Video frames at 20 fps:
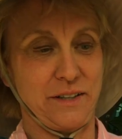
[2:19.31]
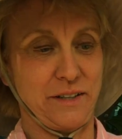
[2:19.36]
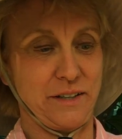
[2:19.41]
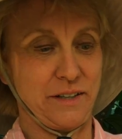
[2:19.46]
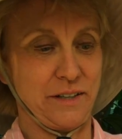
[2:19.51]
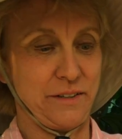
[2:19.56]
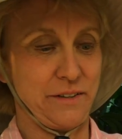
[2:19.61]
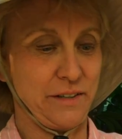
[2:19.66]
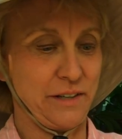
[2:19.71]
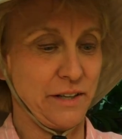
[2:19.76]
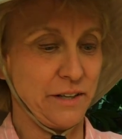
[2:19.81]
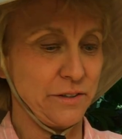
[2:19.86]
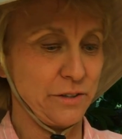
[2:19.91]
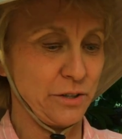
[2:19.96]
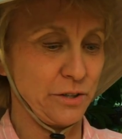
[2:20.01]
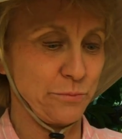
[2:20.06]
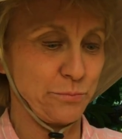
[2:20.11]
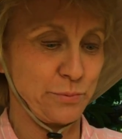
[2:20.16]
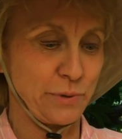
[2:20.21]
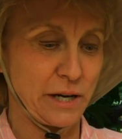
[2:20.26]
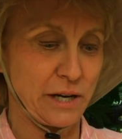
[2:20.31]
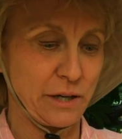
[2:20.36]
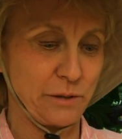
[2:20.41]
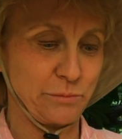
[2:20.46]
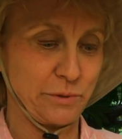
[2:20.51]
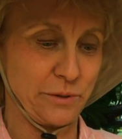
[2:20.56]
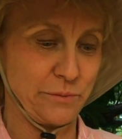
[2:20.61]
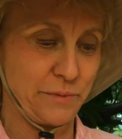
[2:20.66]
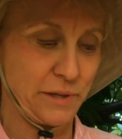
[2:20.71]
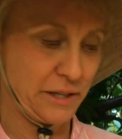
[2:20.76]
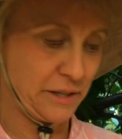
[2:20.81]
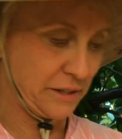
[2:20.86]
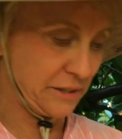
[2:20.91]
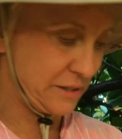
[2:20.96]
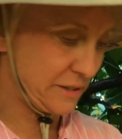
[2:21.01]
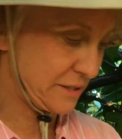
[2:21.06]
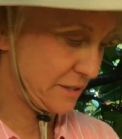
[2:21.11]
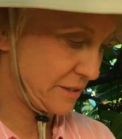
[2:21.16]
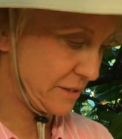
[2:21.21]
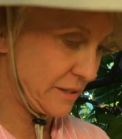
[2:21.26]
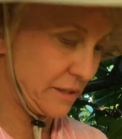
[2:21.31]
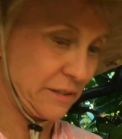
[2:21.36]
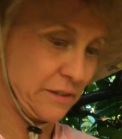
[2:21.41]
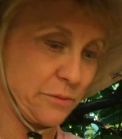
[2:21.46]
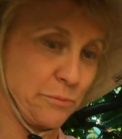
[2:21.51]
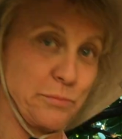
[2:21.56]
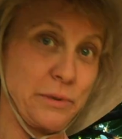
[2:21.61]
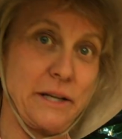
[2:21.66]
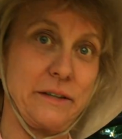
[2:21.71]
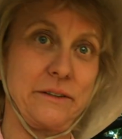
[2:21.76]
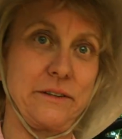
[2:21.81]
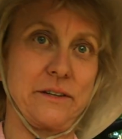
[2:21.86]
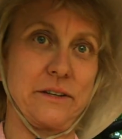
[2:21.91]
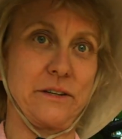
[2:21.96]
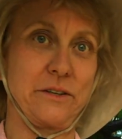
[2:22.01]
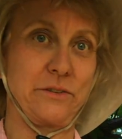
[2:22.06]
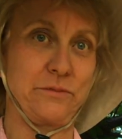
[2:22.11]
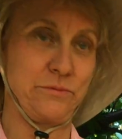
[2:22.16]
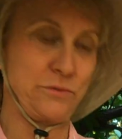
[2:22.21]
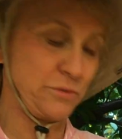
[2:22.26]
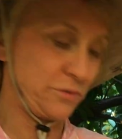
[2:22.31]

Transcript: And the other problem is that the